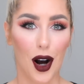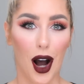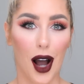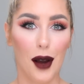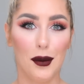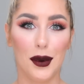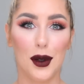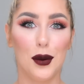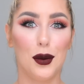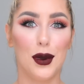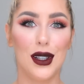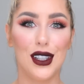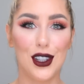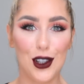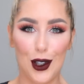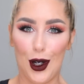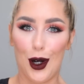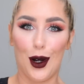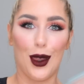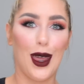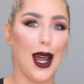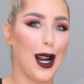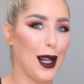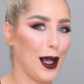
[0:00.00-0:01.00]
I mean, we
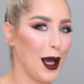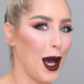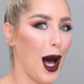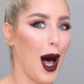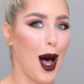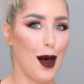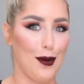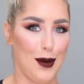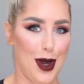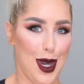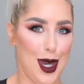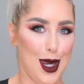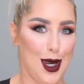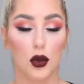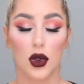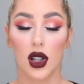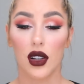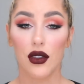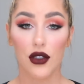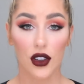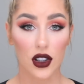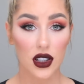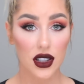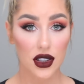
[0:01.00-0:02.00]
share that in common. When
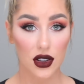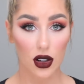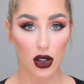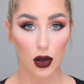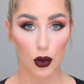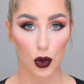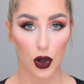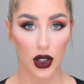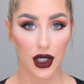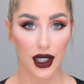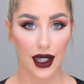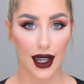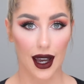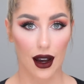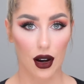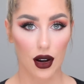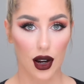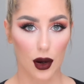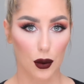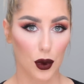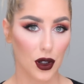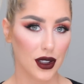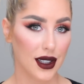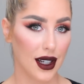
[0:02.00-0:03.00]
I first started working
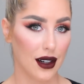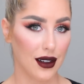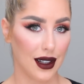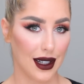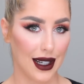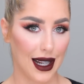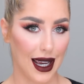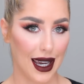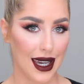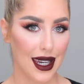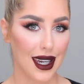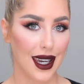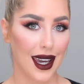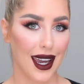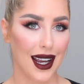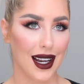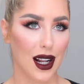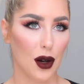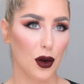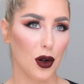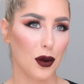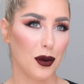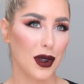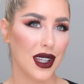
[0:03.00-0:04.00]
out, I worked out at night
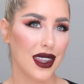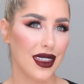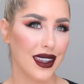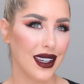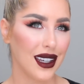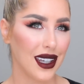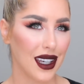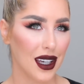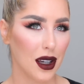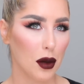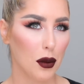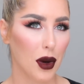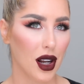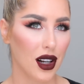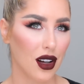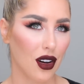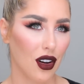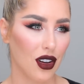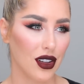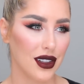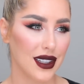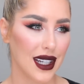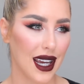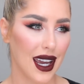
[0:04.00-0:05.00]
and I would be thinking about it
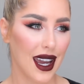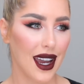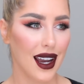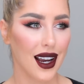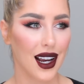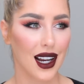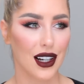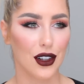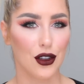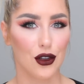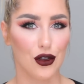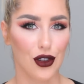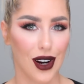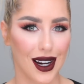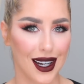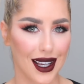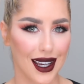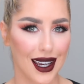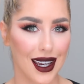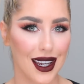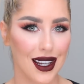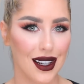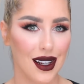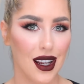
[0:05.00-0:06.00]
all day and kind of
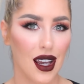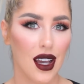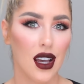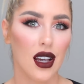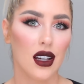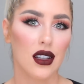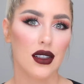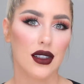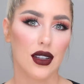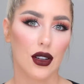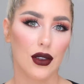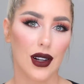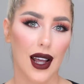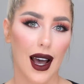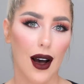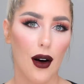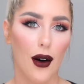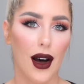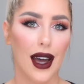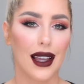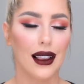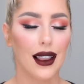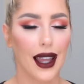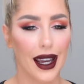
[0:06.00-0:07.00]
dreading it. So
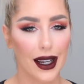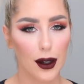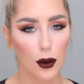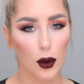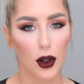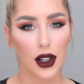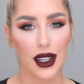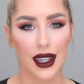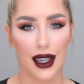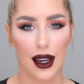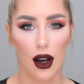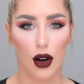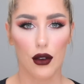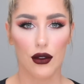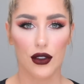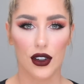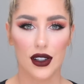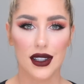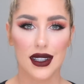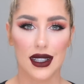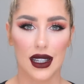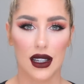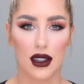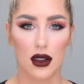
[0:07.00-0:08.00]
now I like working out
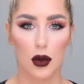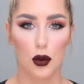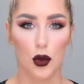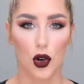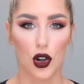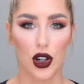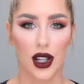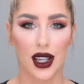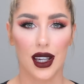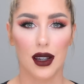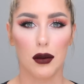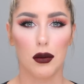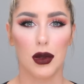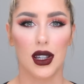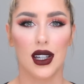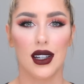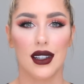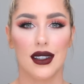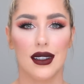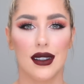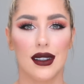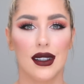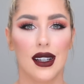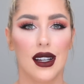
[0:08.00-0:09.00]
first thing in the morning
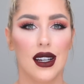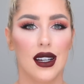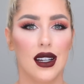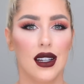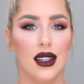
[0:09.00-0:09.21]
because,